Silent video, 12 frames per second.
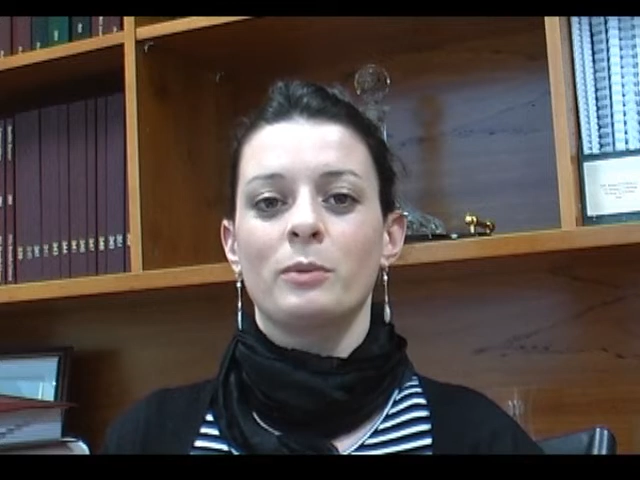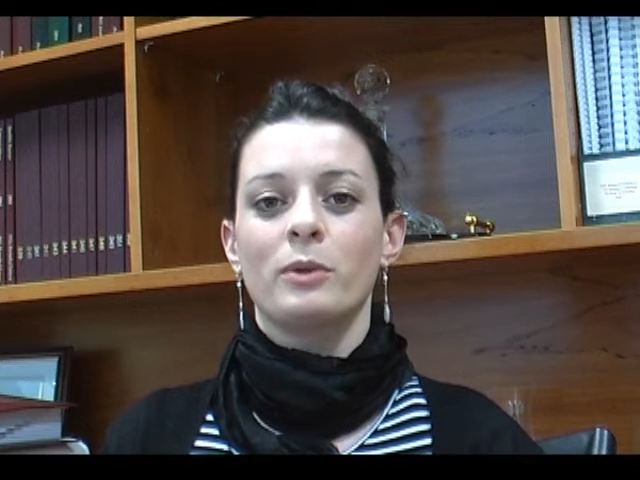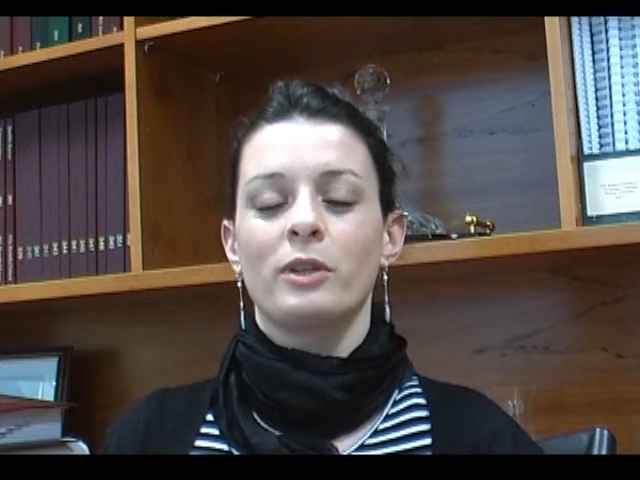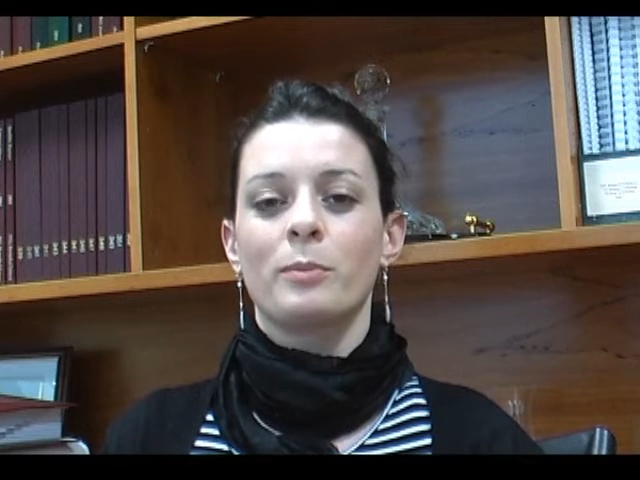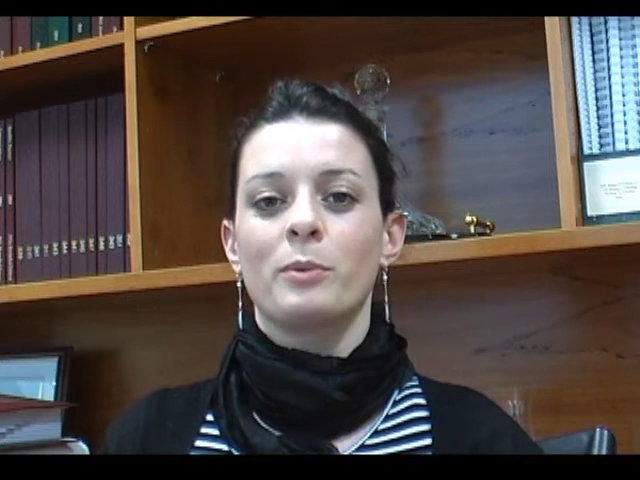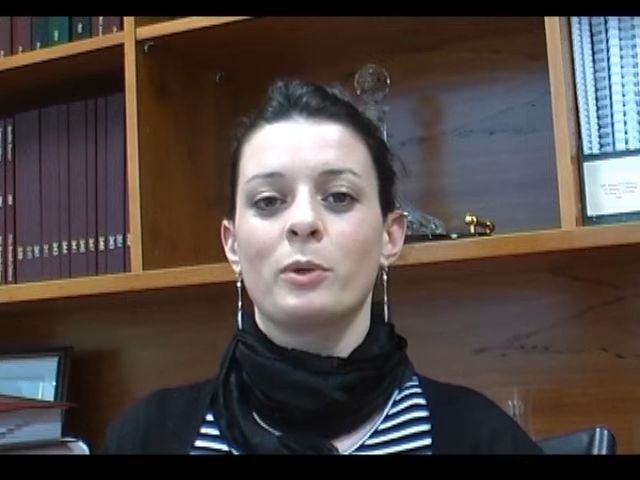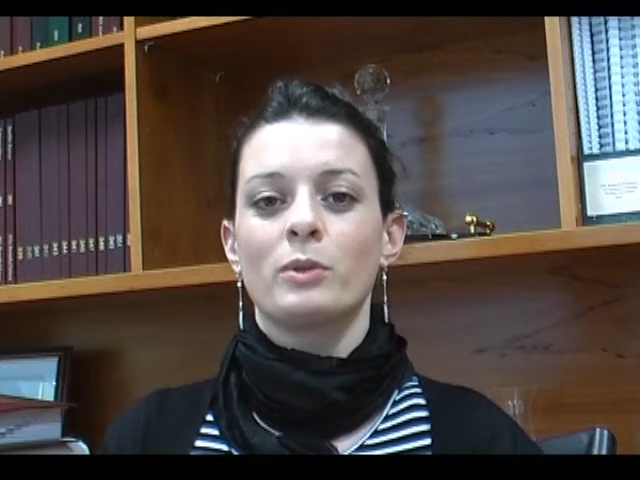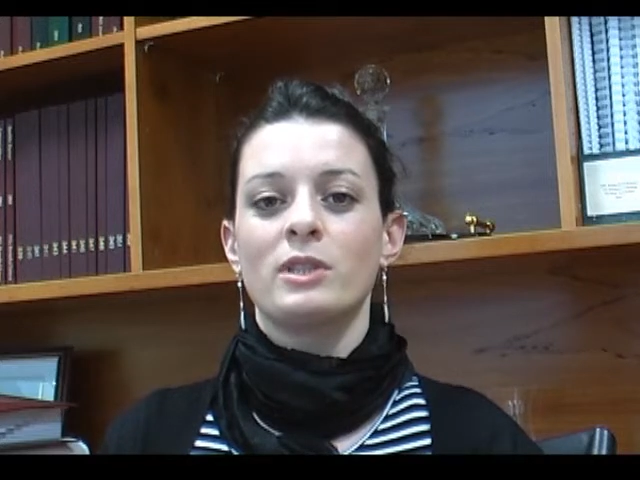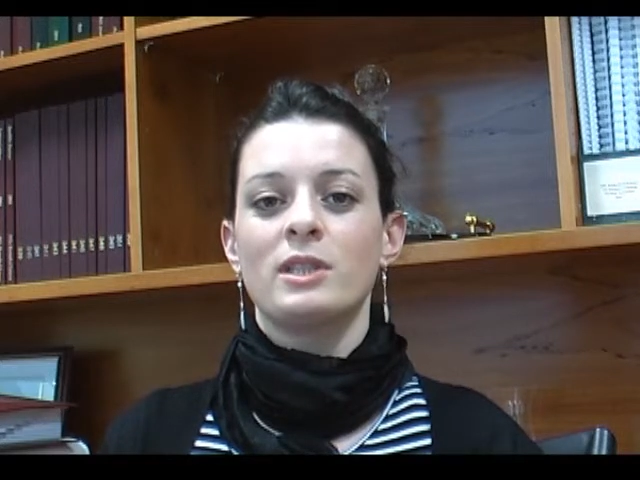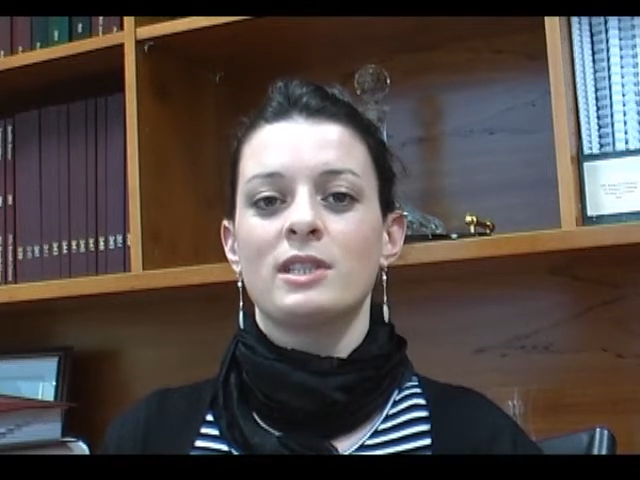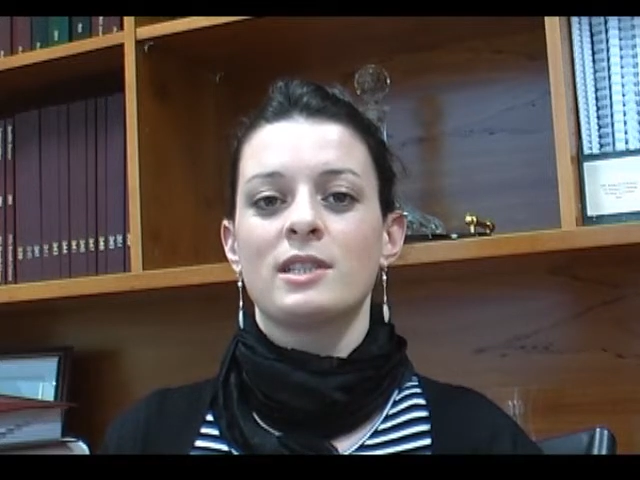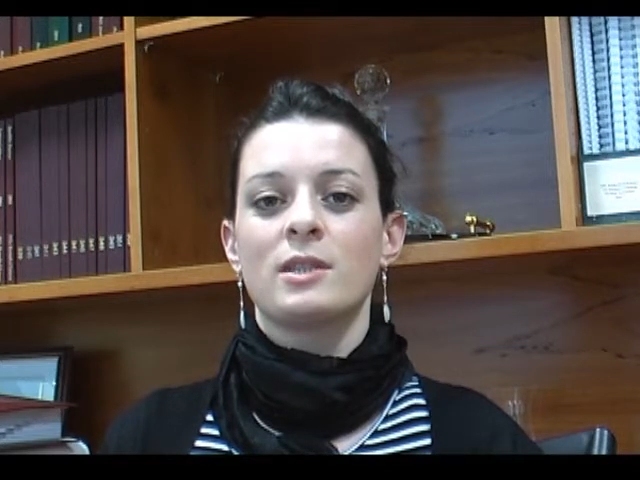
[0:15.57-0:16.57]
whether
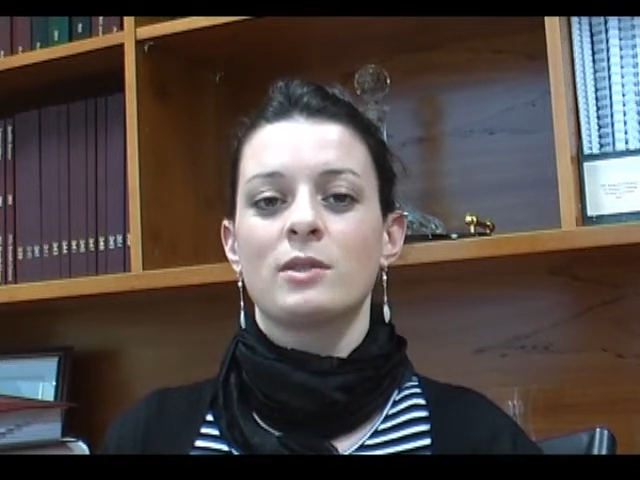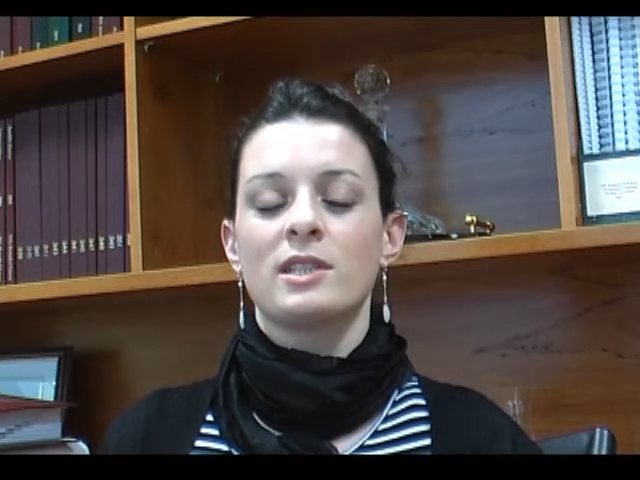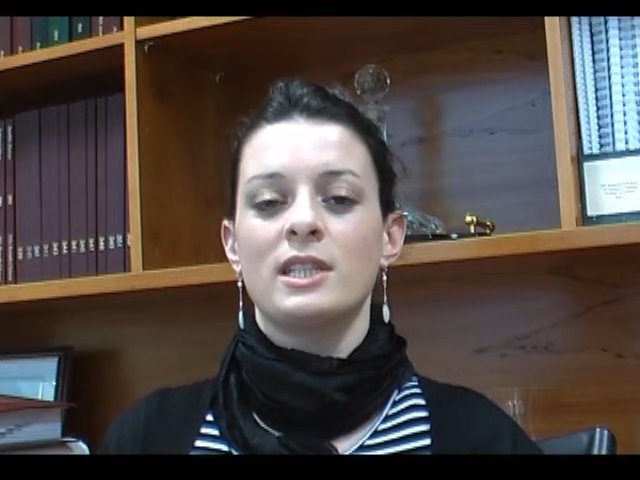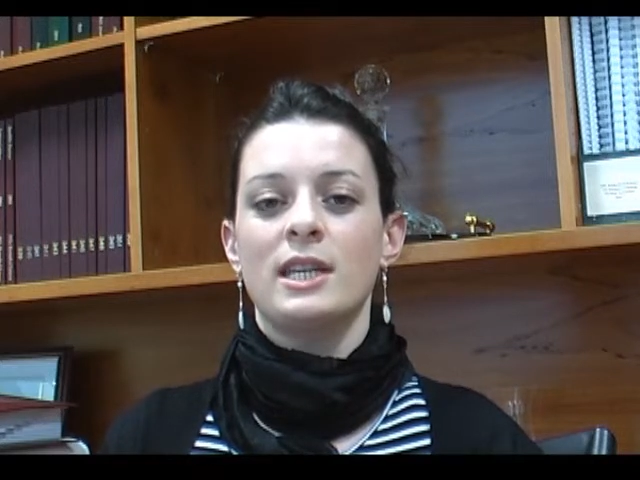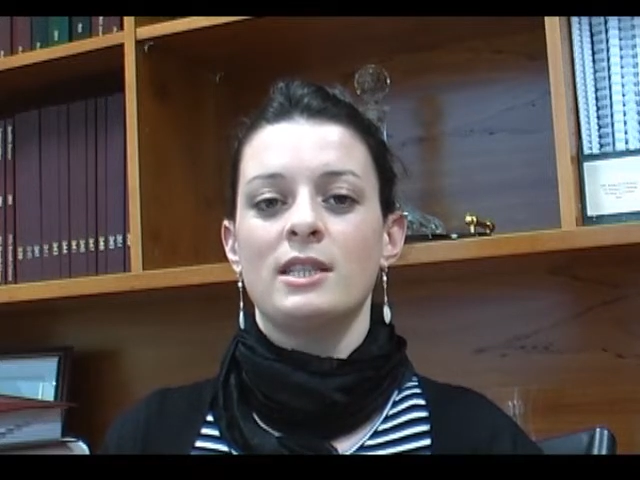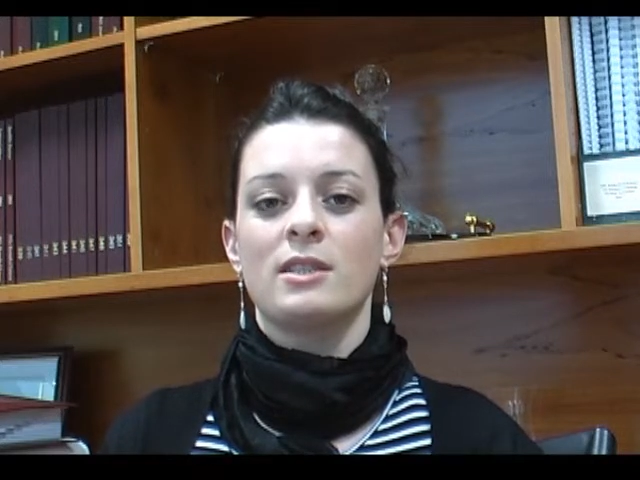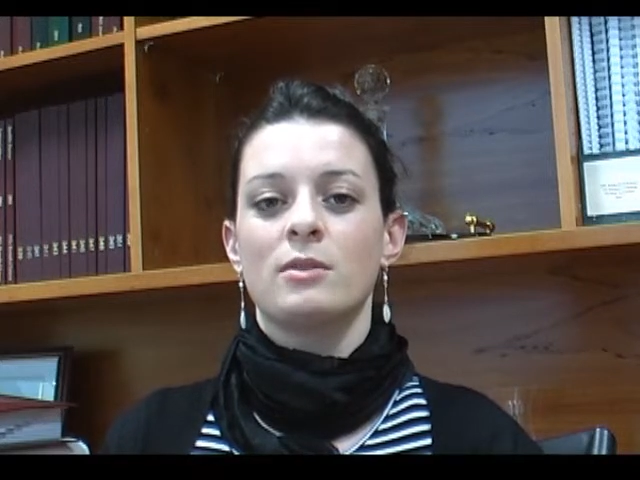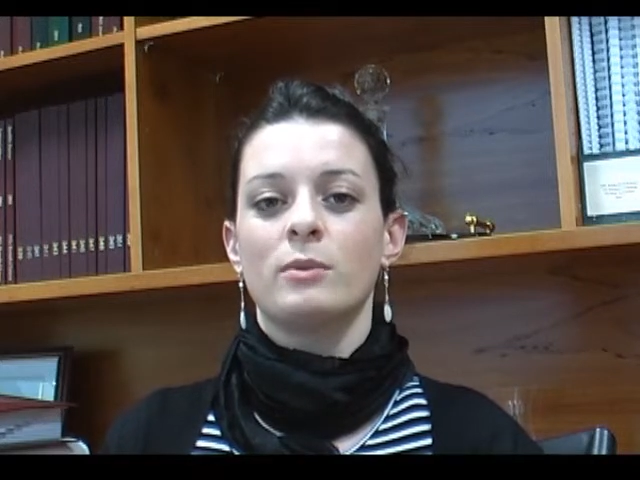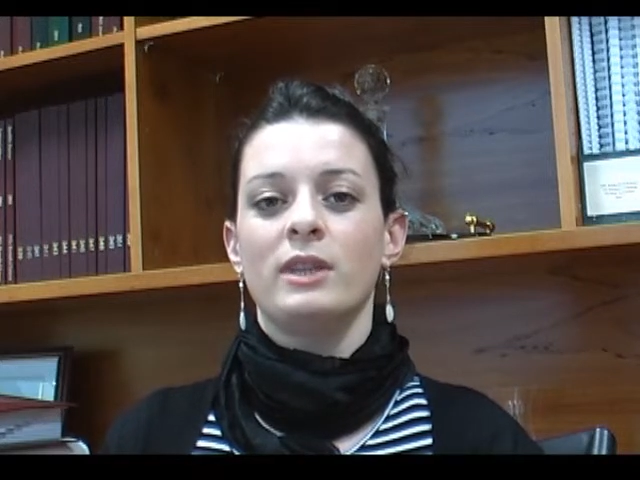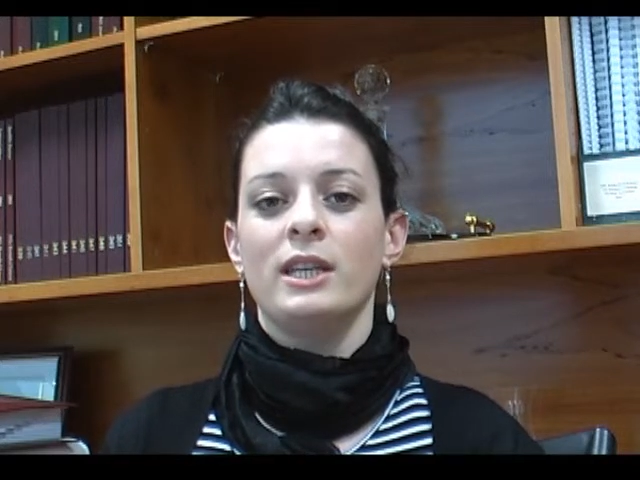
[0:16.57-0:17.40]
proteins associated with the